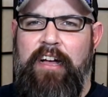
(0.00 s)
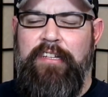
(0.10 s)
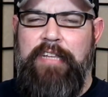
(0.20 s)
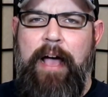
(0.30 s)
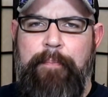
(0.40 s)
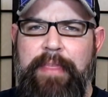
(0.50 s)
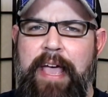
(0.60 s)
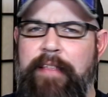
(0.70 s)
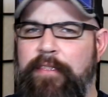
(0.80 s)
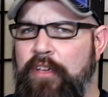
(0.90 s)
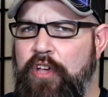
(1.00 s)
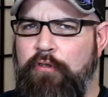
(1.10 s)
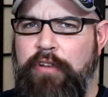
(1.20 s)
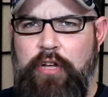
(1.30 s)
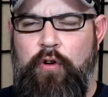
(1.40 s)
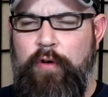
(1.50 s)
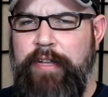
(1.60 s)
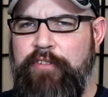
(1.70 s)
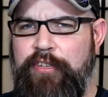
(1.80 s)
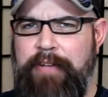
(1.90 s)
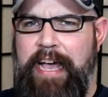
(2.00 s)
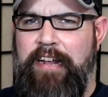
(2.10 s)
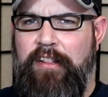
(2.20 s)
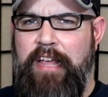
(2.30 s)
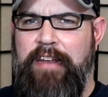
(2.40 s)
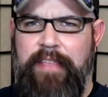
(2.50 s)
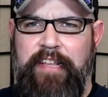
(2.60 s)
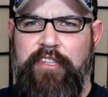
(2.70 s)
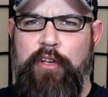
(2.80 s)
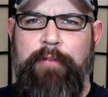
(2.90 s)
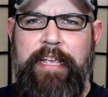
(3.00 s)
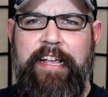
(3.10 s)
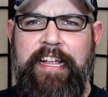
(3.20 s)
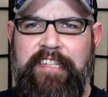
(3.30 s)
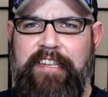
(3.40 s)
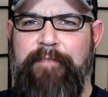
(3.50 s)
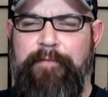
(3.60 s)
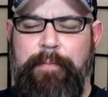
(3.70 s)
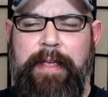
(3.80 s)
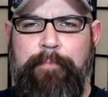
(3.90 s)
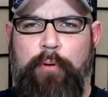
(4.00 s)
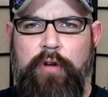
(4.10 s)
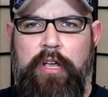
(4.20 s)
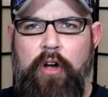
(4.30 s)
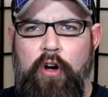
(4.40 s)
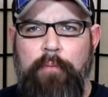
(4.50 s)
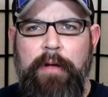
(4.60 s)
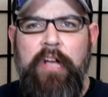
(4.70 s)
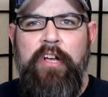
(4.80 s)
On top of that, the coconut oil. So it had a lot of things going against it for being poured at home.